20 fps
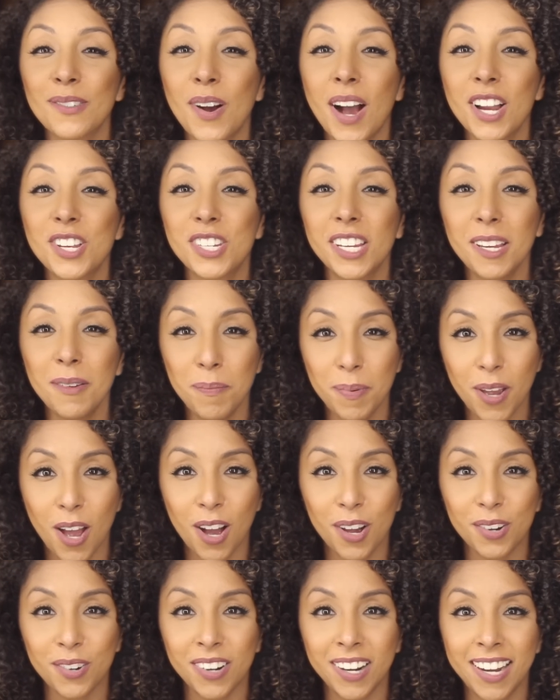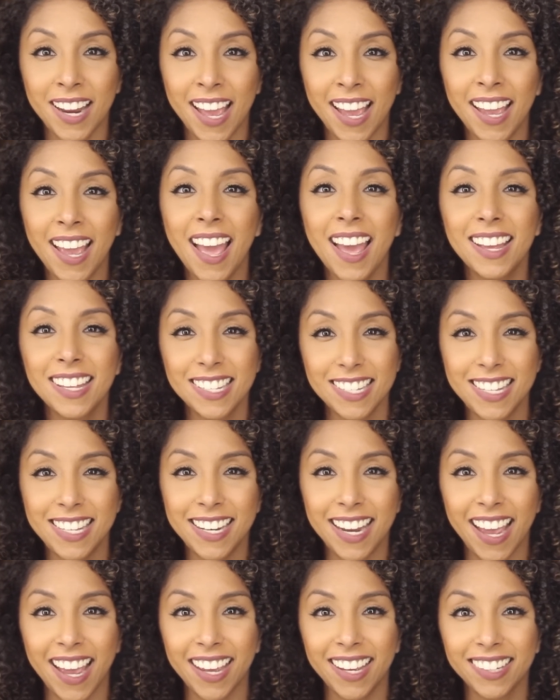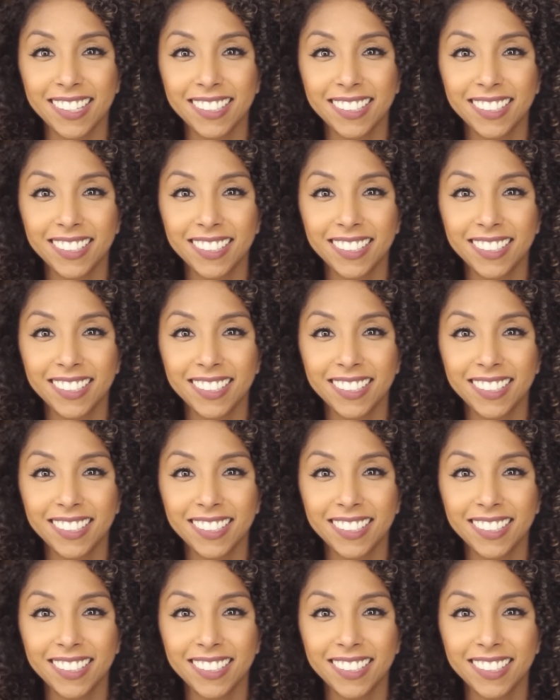for watching Bianca Renee today.